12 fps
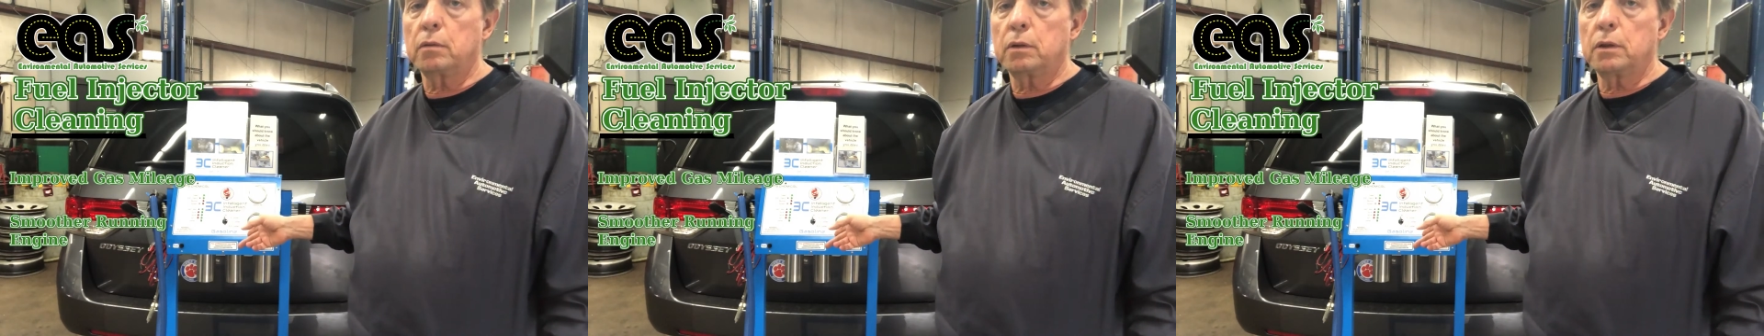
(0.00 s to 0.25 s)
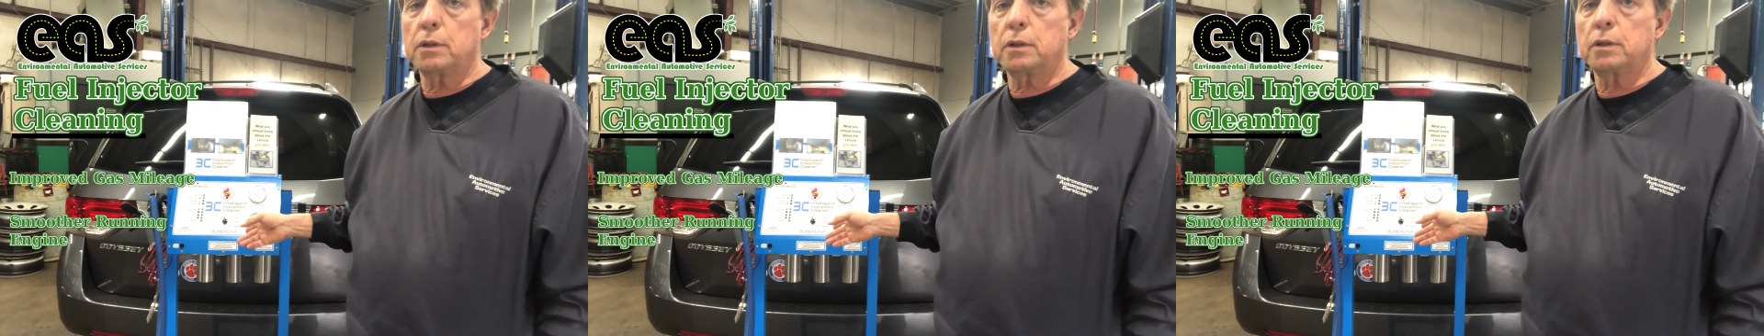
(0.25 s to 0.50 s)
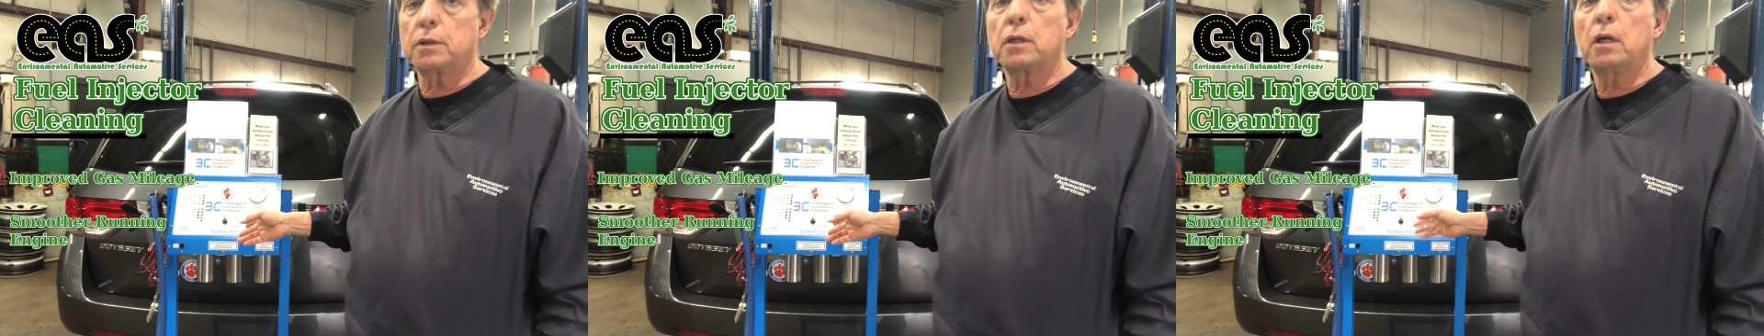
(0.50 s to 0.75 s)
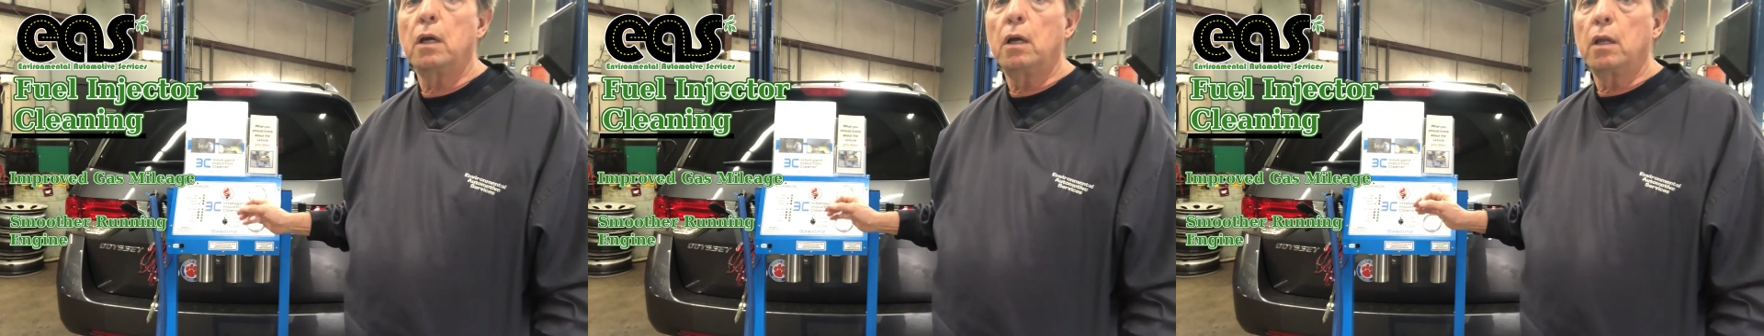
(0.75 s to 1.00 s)
This is
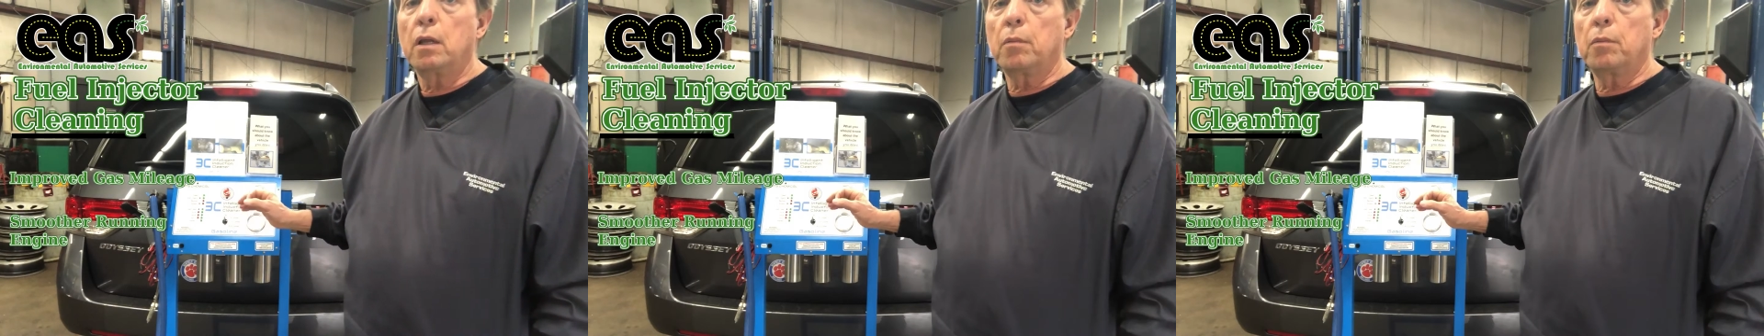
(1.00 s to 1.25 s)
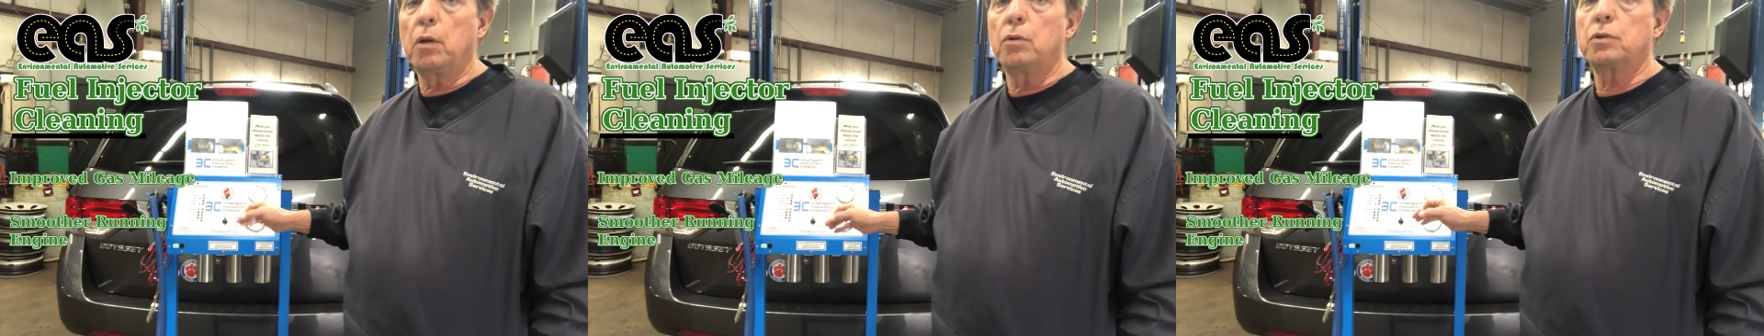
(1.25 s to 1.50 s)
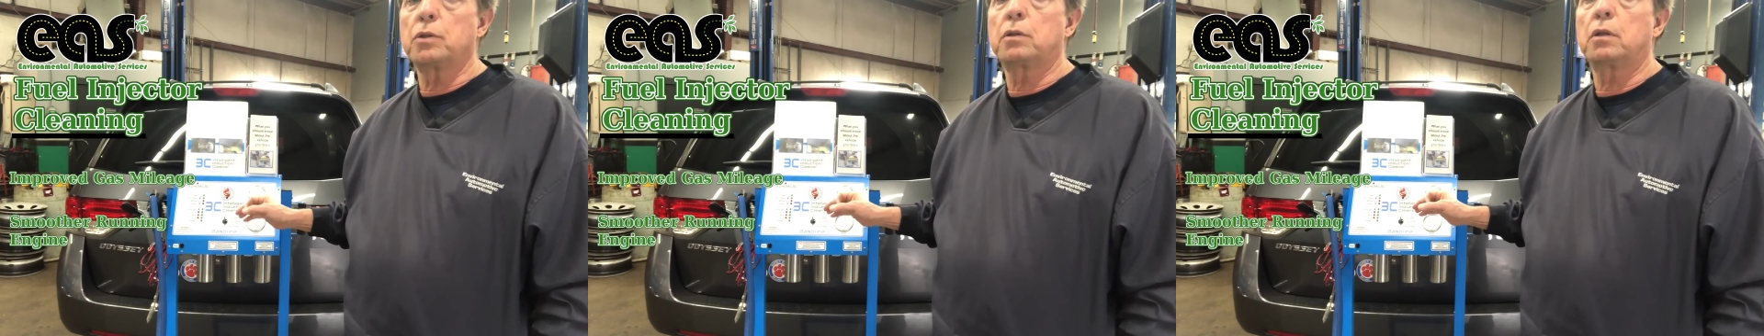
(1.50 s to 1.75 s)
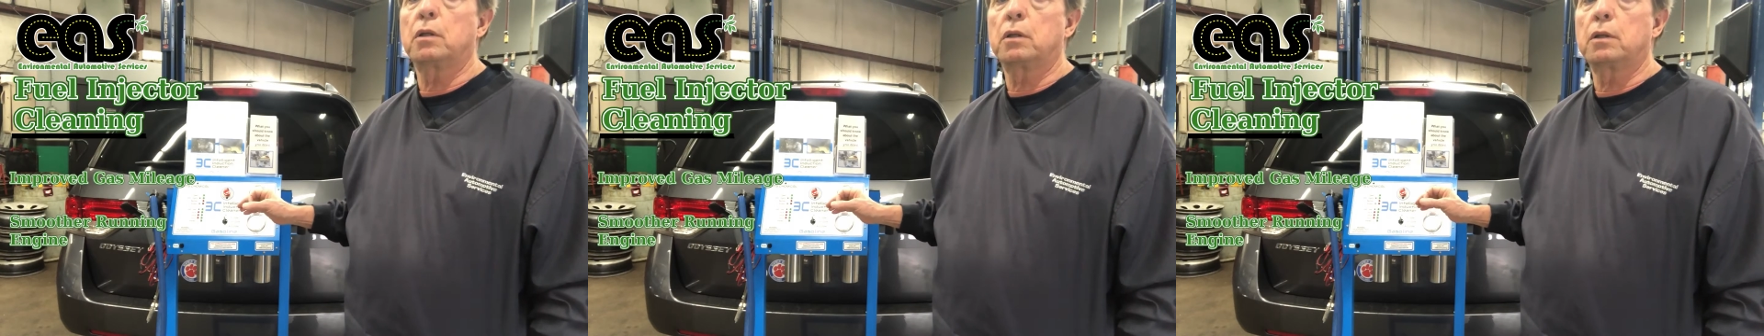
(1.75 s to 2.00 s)
the
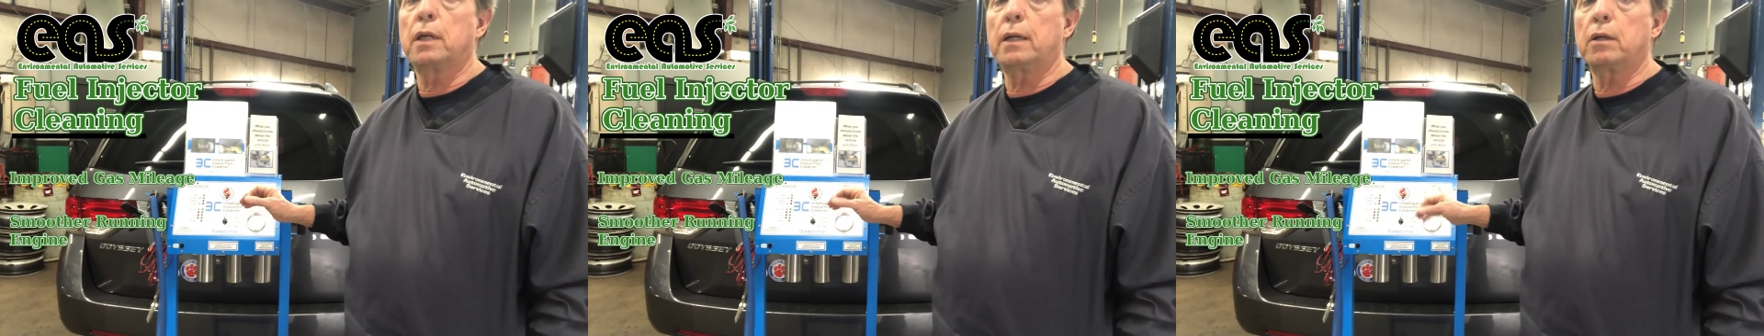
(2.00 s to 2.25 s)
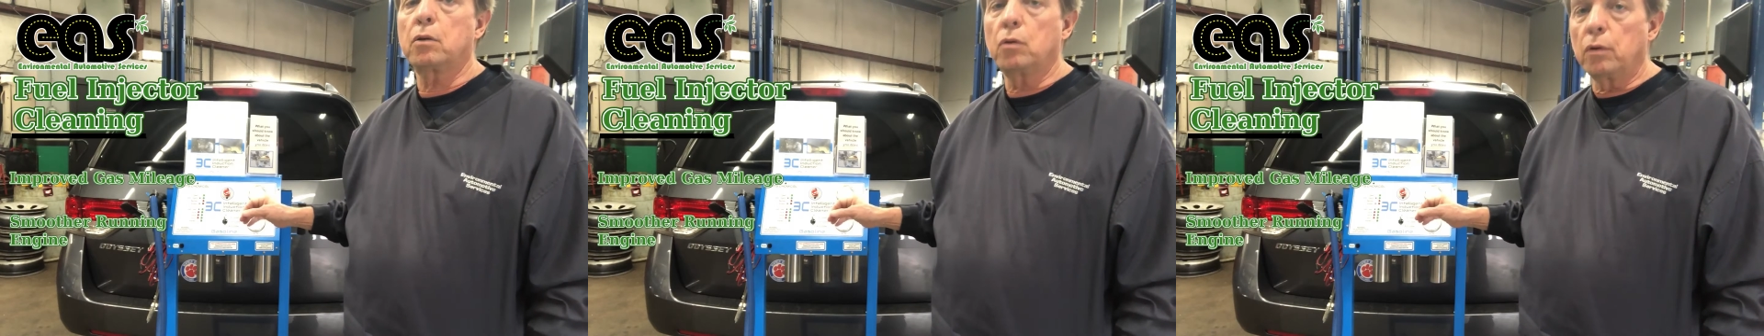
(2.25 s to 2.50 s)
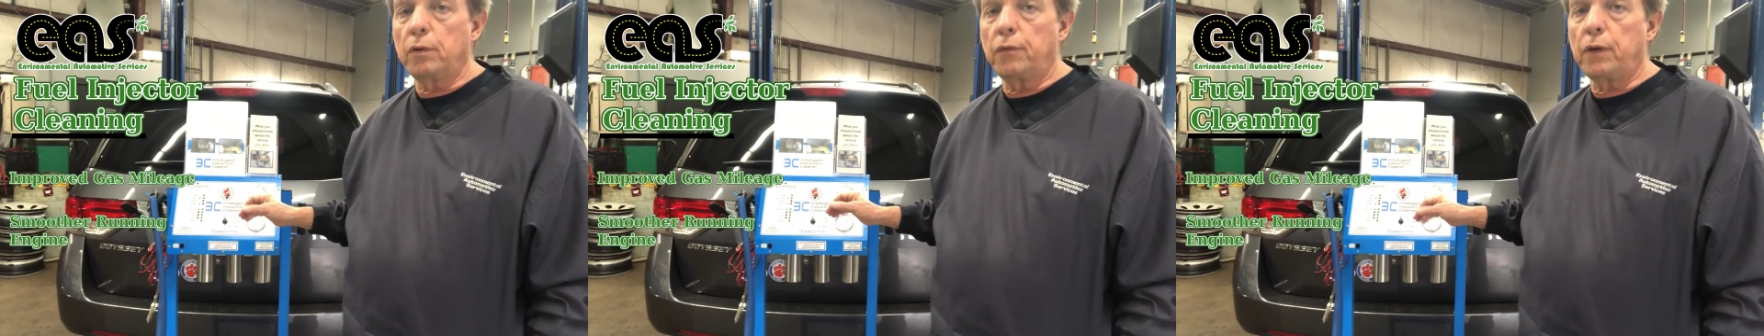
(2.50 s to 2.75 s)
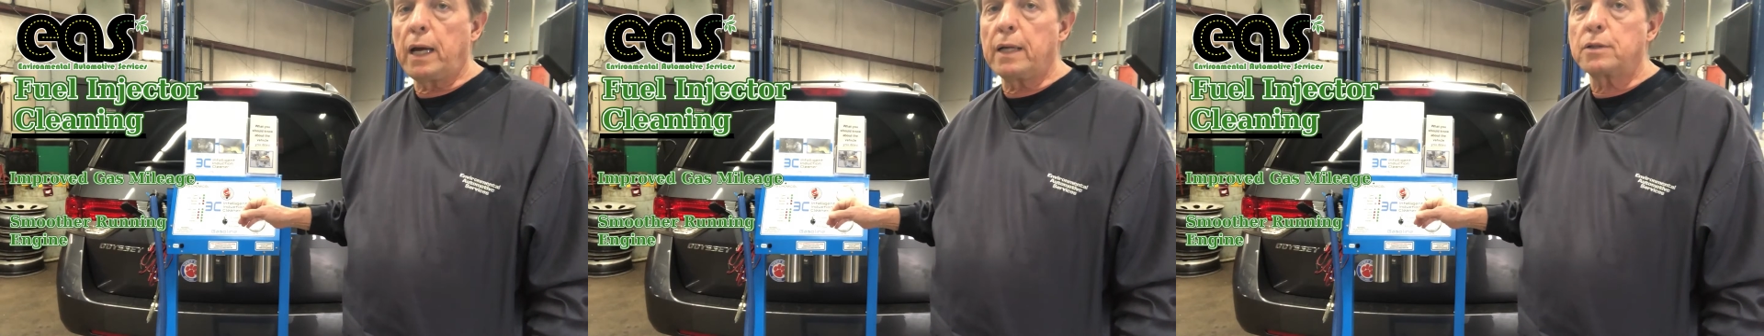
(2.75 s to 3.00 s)
most technical,
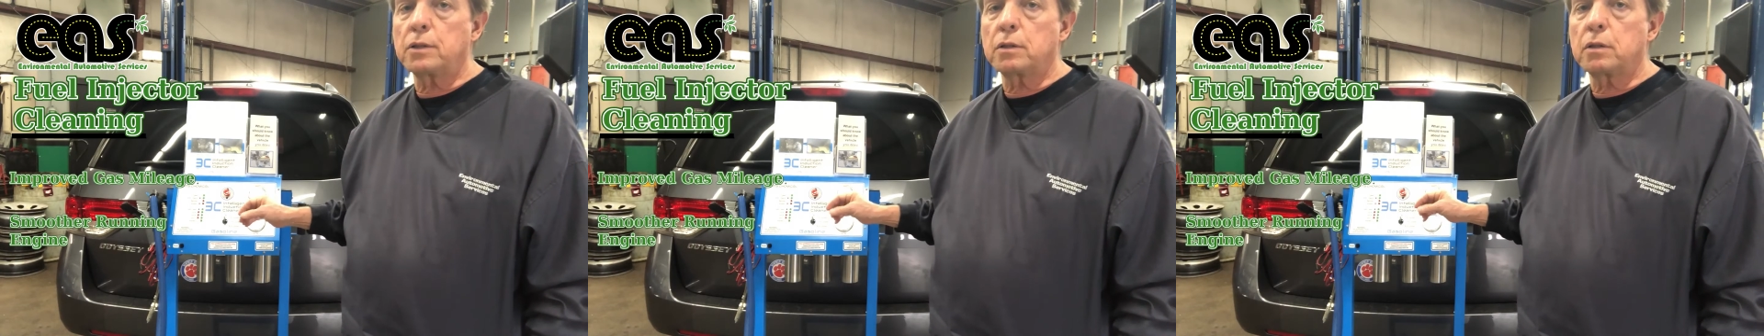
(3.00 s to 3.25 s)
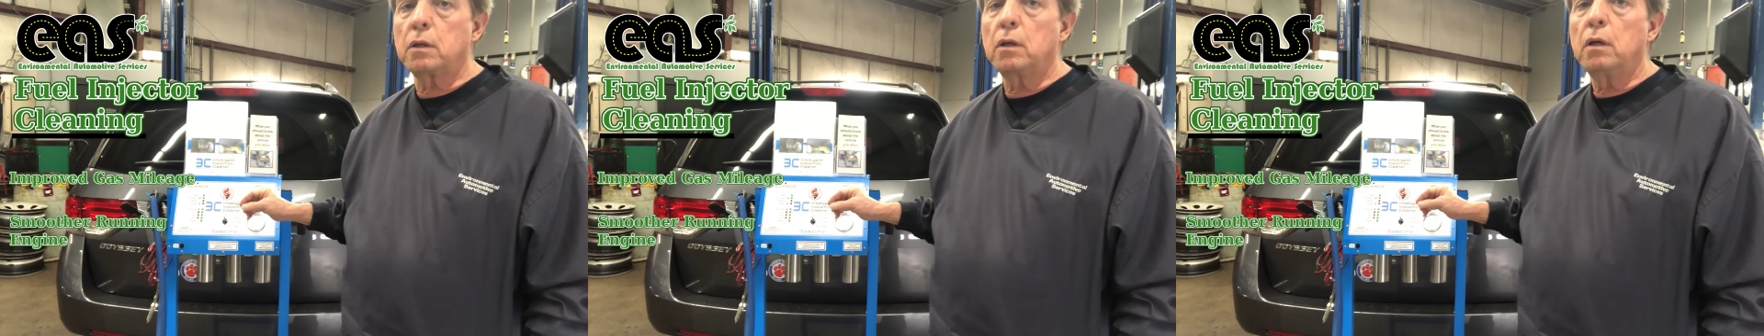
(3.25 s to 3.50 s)
advanced